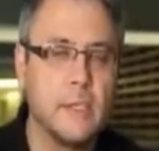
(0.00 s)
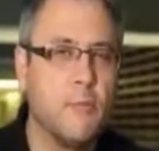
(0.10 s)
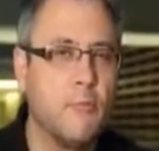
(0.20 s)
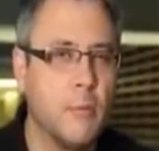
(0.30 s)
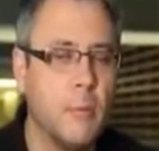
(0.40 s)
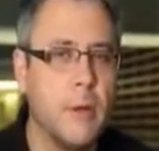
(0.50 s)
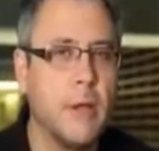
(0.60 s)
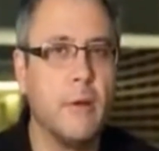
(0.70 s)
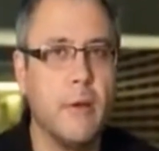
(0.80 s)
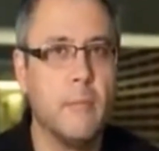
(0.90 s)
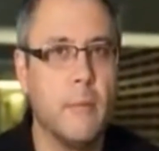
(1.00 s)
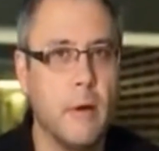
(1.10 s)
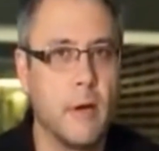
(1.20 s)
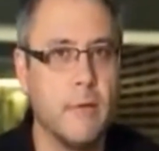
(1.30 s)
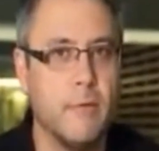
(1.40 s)
you probably are not in the
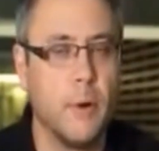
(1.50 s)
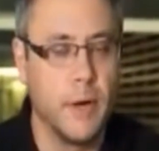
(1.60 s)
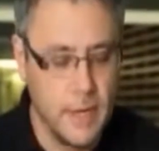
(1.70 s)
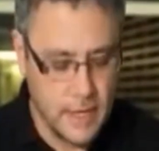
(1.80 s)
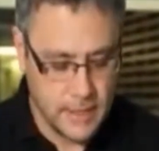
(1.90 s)
market for one,